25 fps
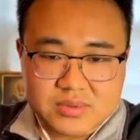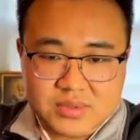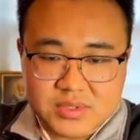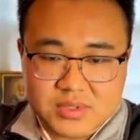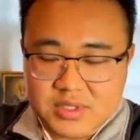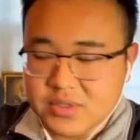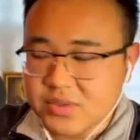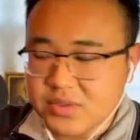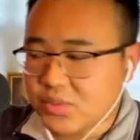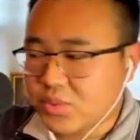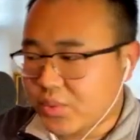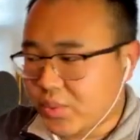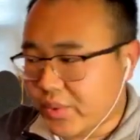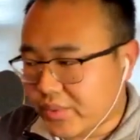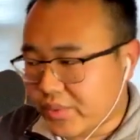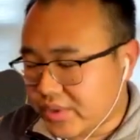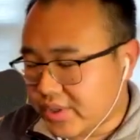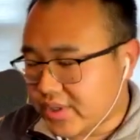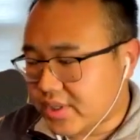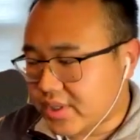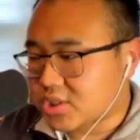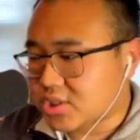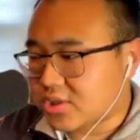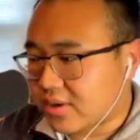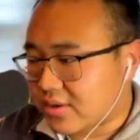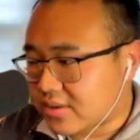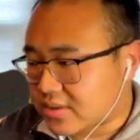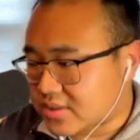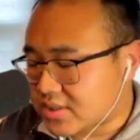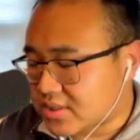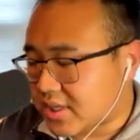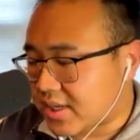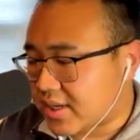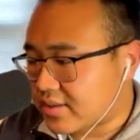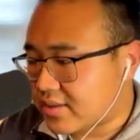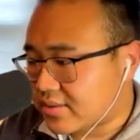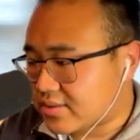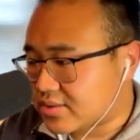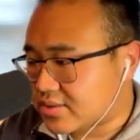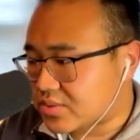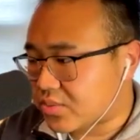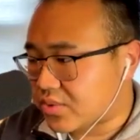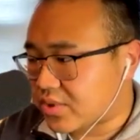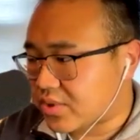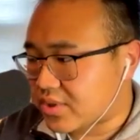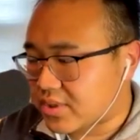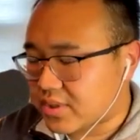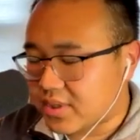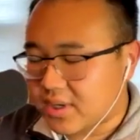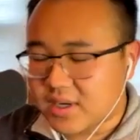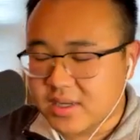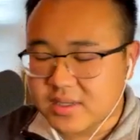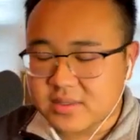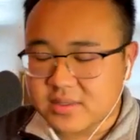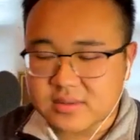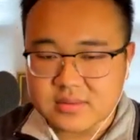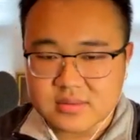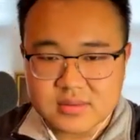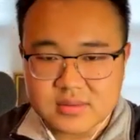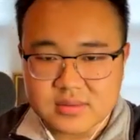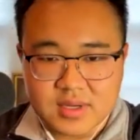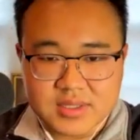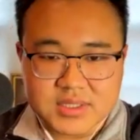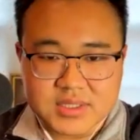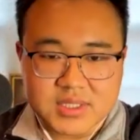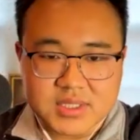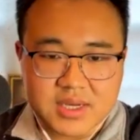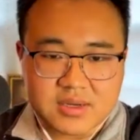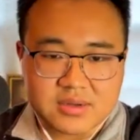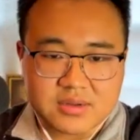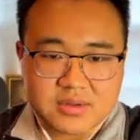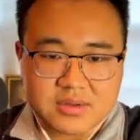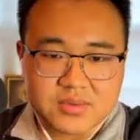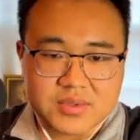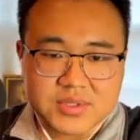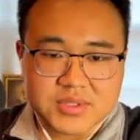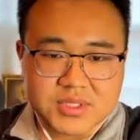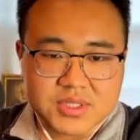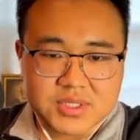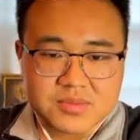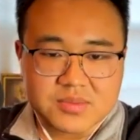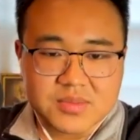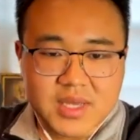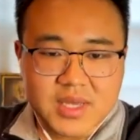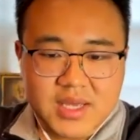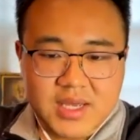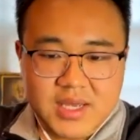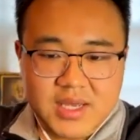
you know, when we look at Charles Taylor's work on on secularism,